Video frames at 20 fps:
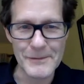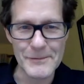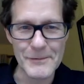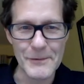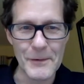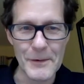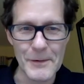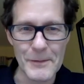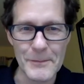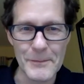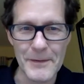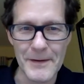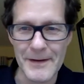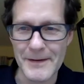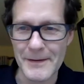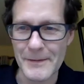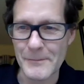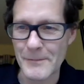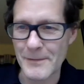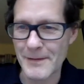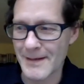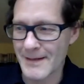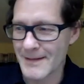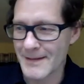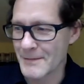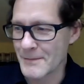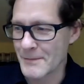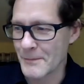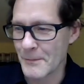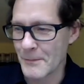drawn upon in
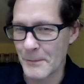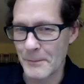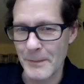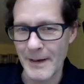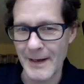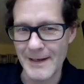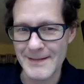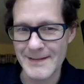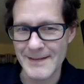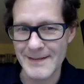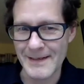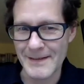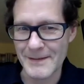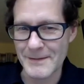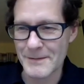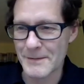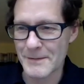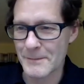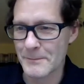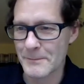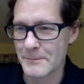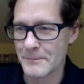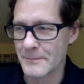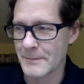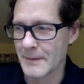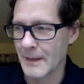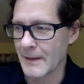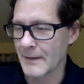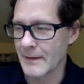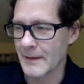relation to her passing. She,
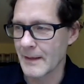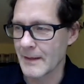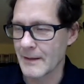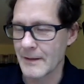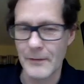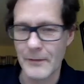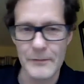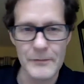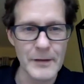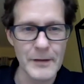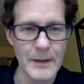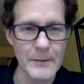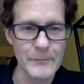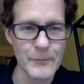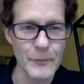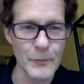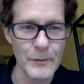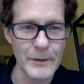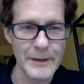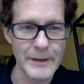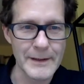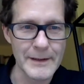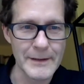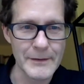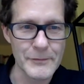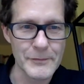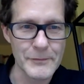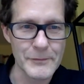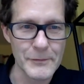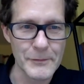I think, had another top 40
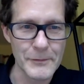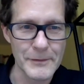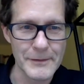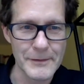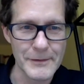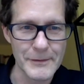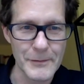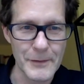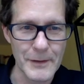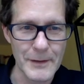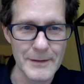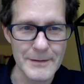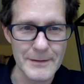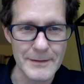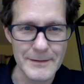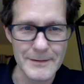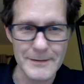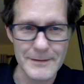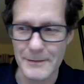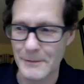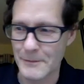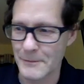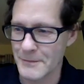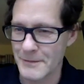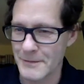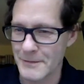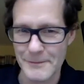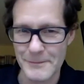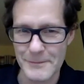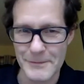hit during the crisis, so
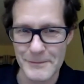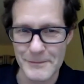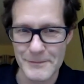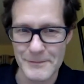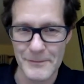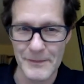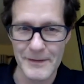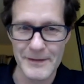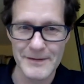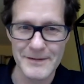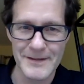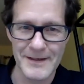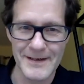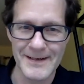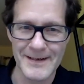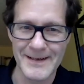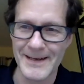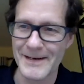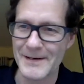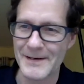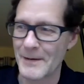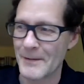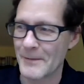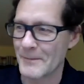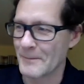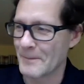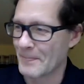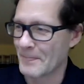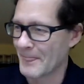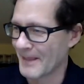she's finished on a high
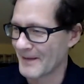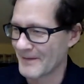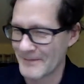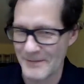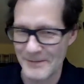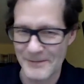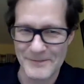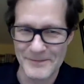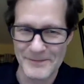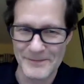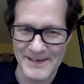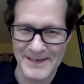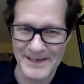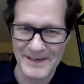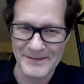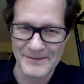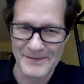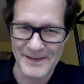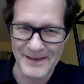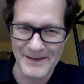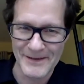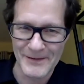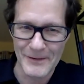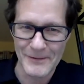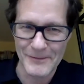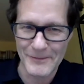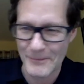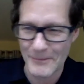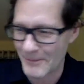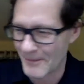note, if you'll forgive that
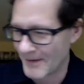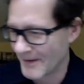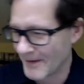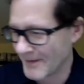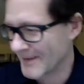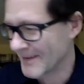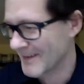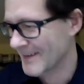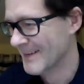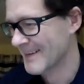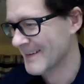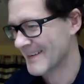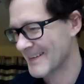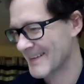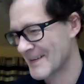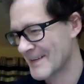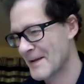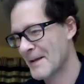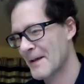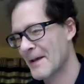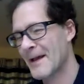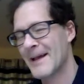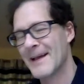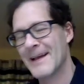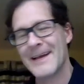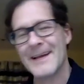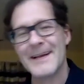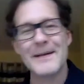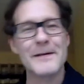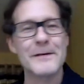awful pun.
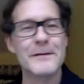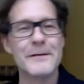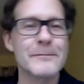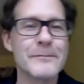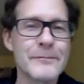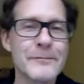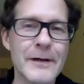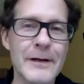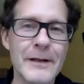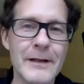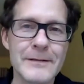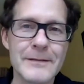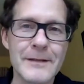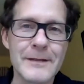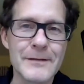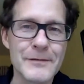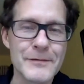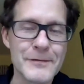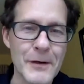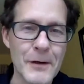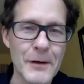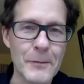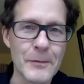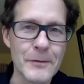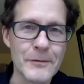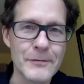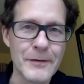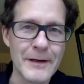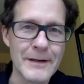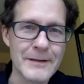Felix, that's a terrible
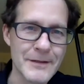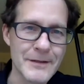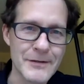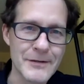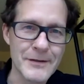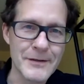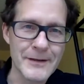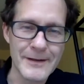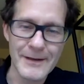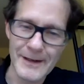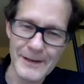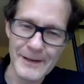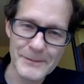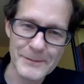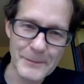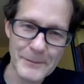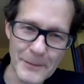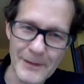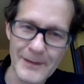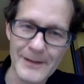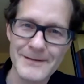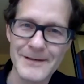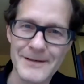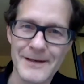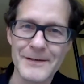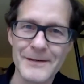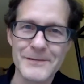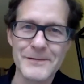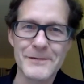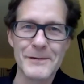transition, and I
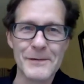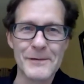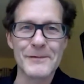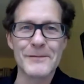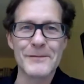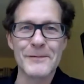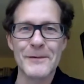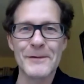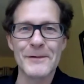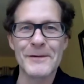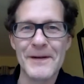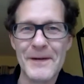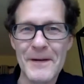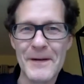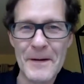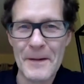apologize to you for